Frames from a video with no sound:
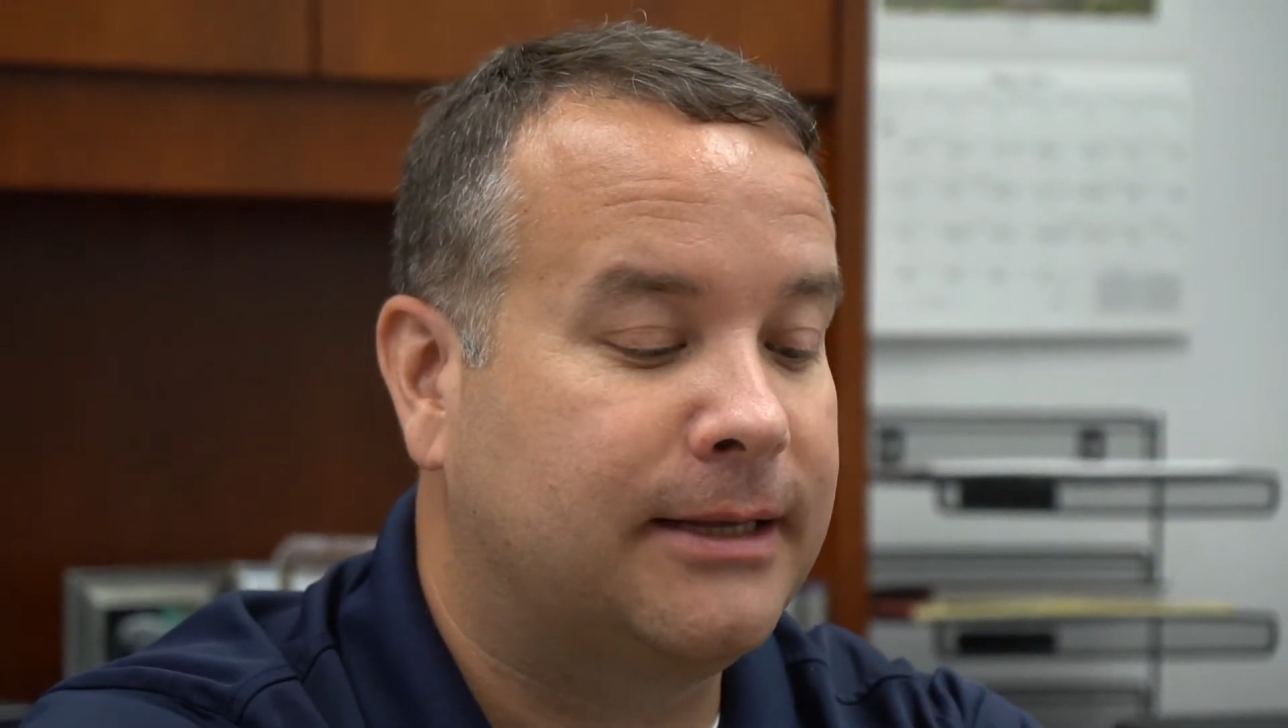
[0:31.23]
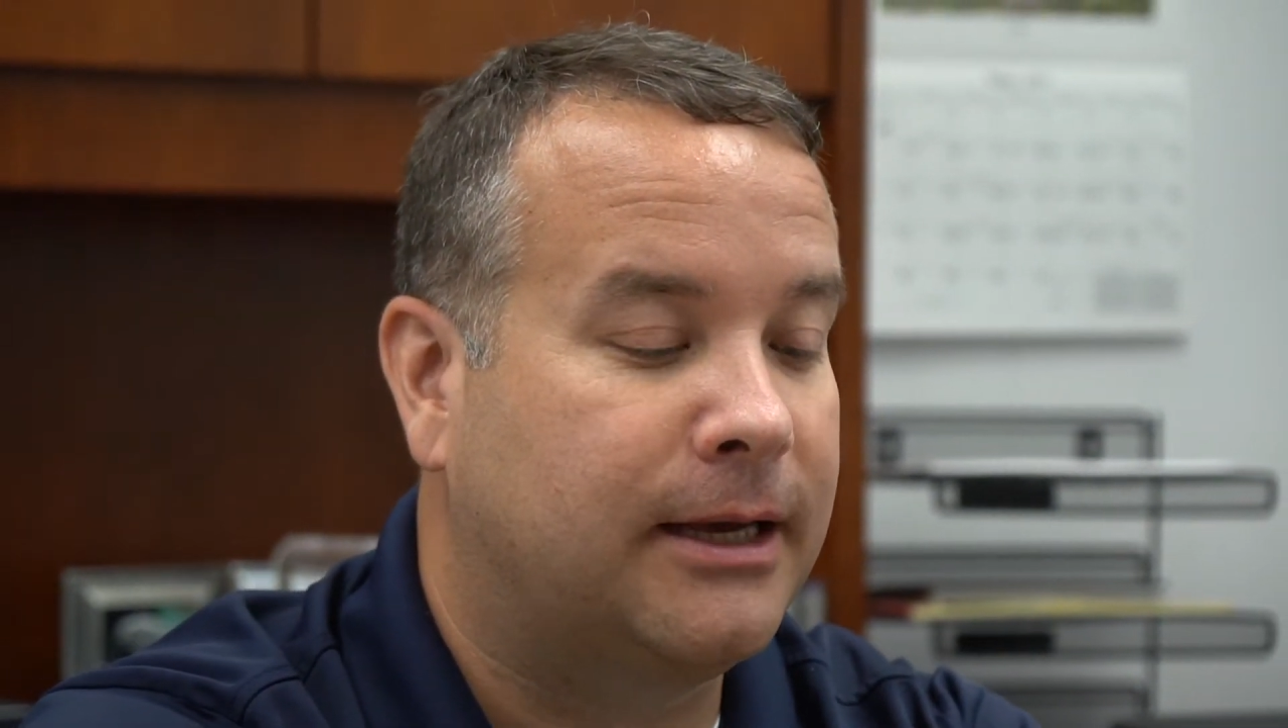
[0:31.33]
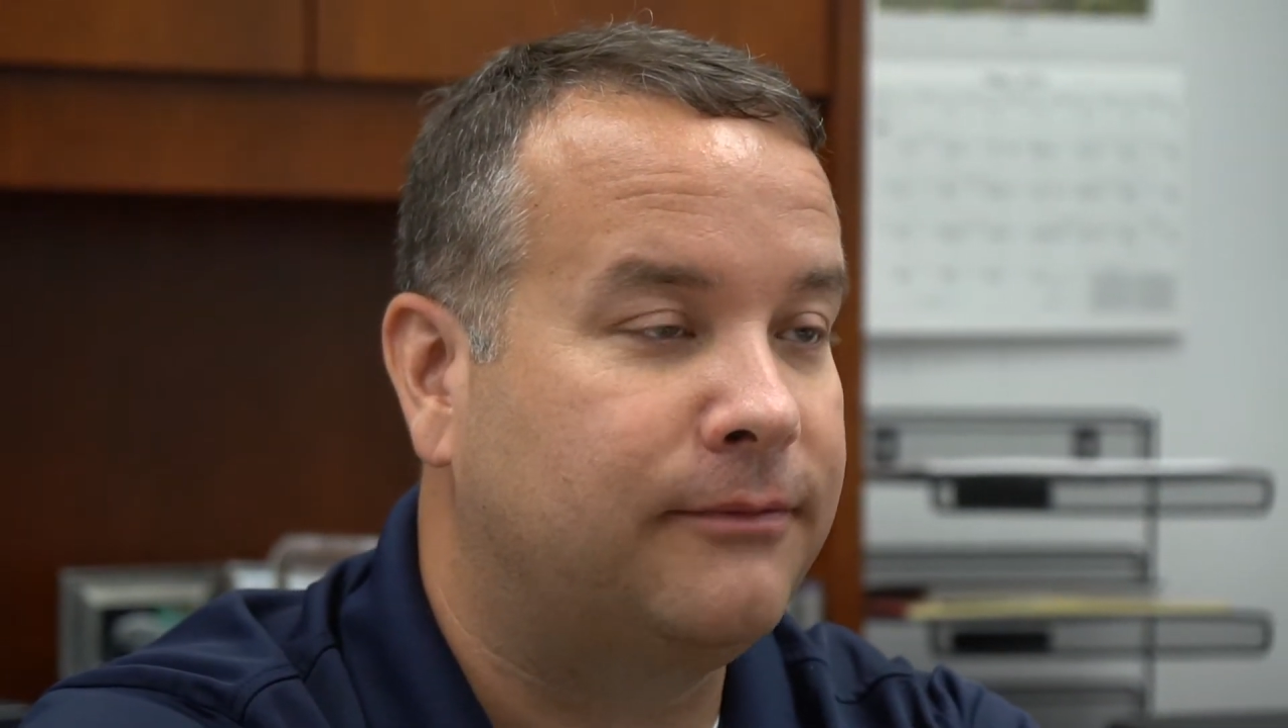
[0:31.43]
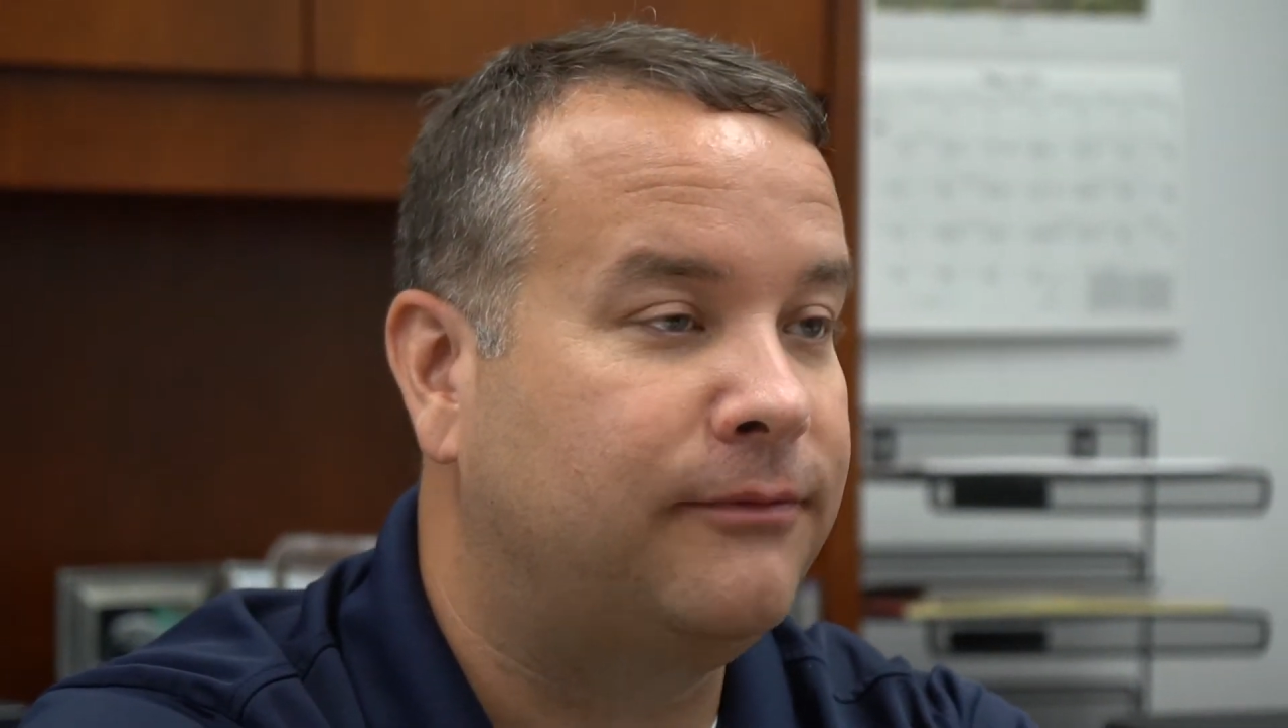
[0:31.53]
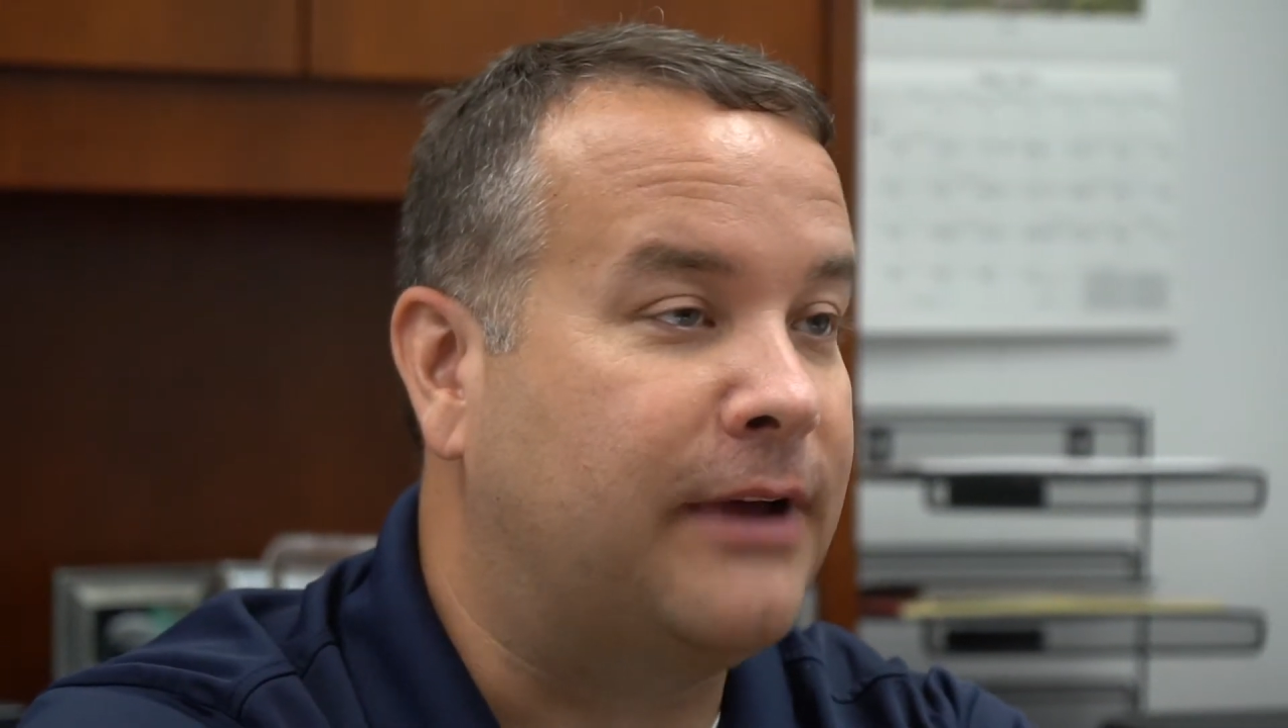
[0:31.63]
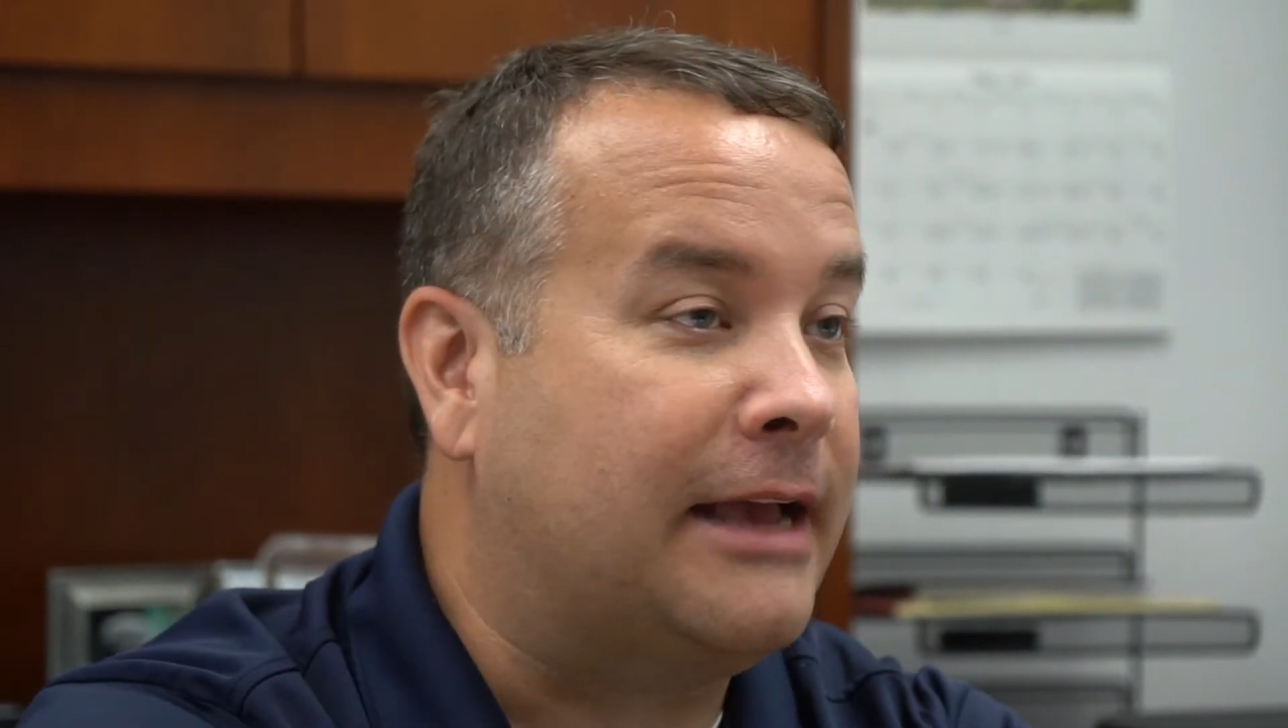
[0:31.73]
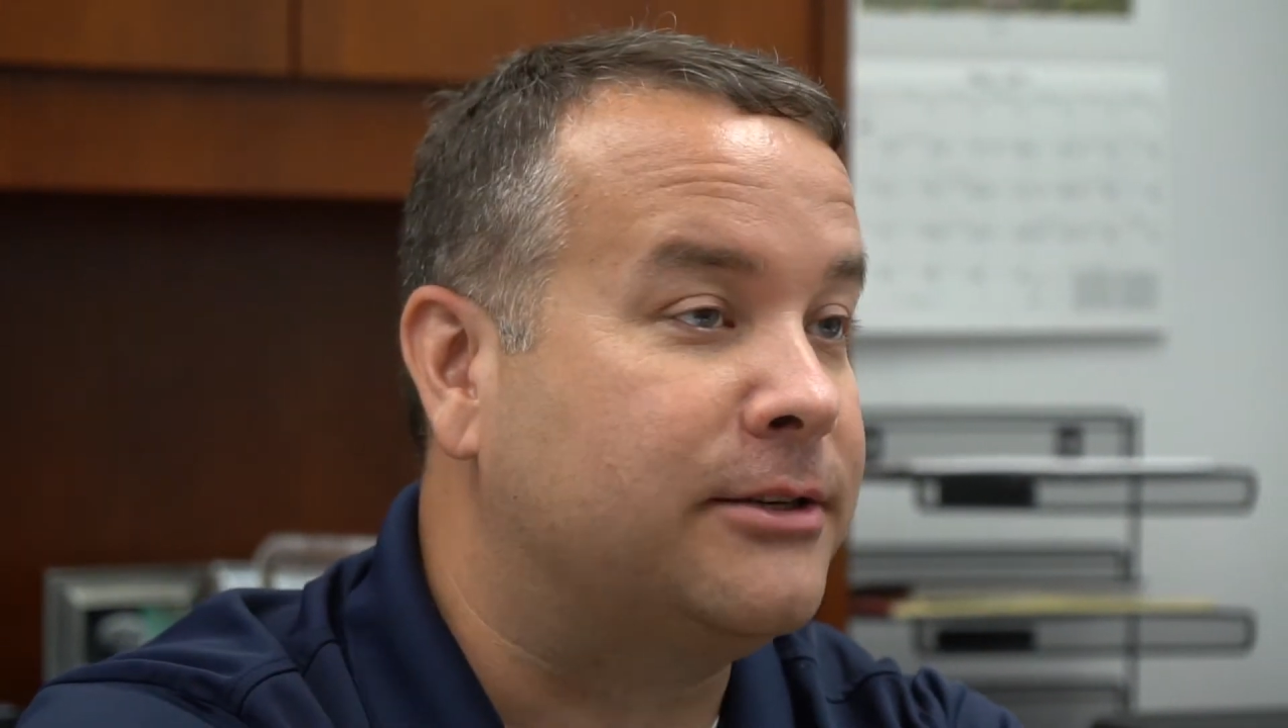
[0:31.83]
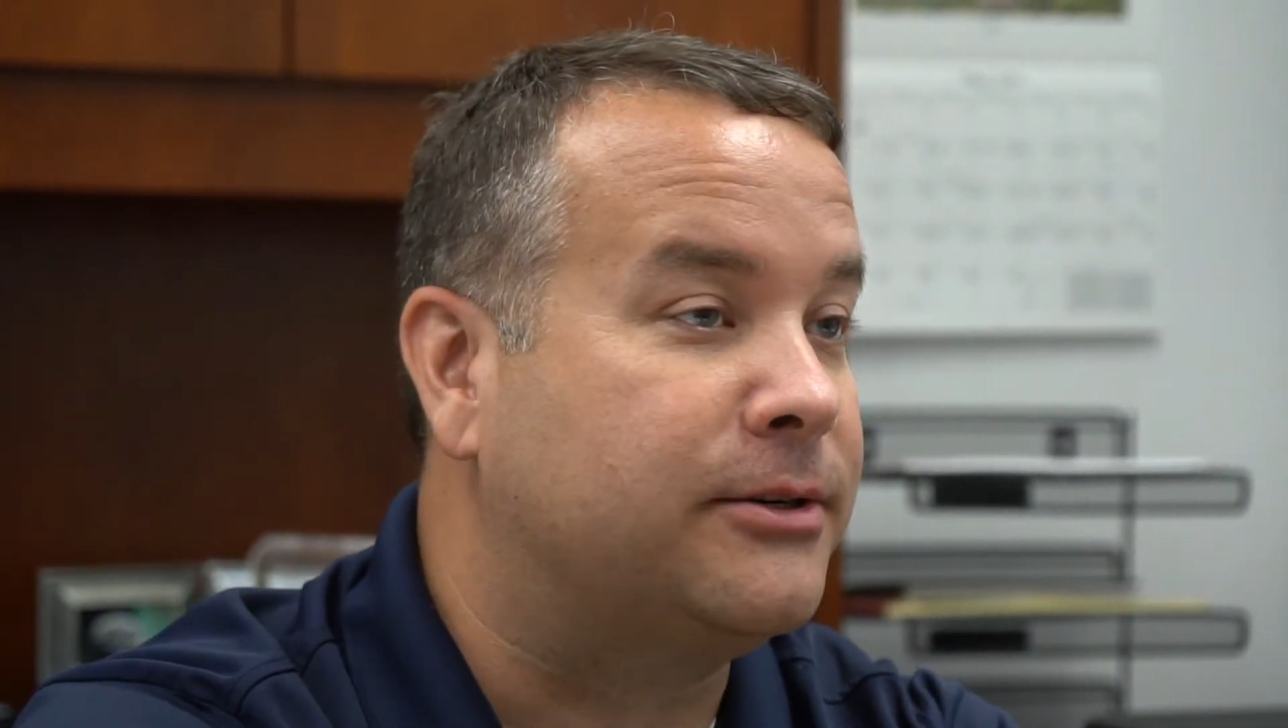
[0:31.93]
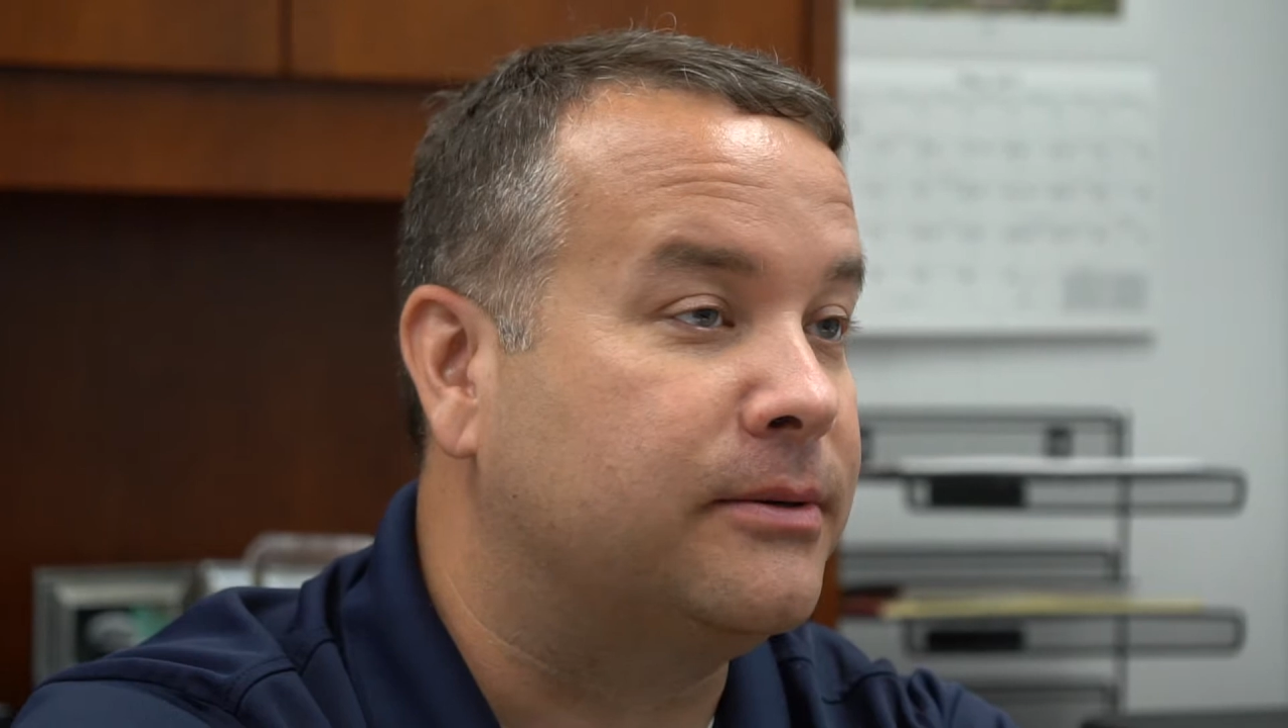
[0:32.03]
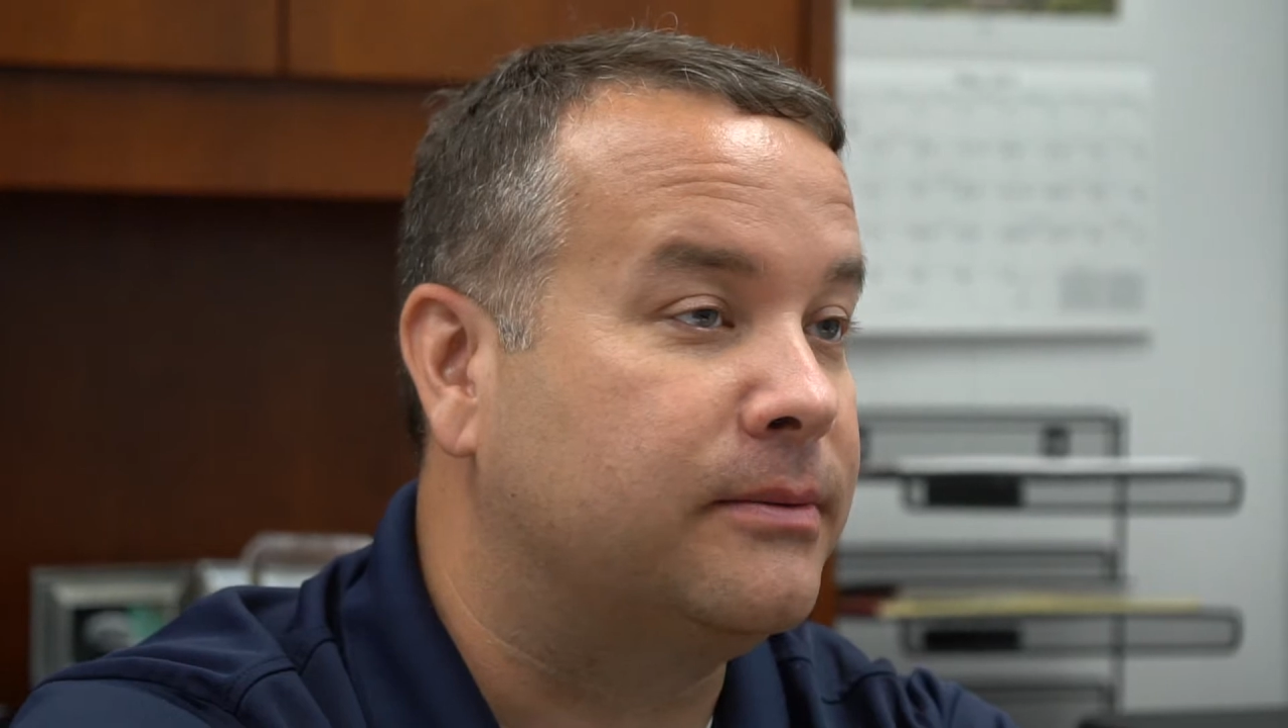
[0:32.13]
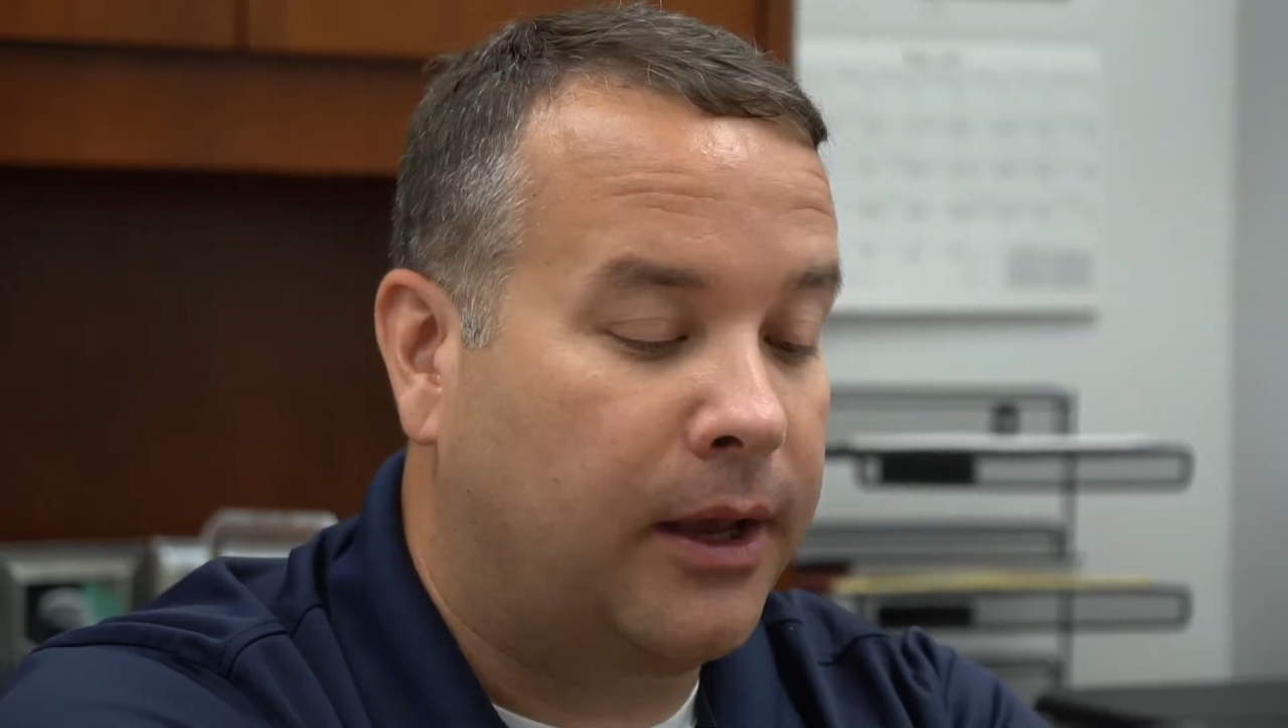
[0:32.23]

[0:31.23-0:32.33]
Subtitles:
done faster.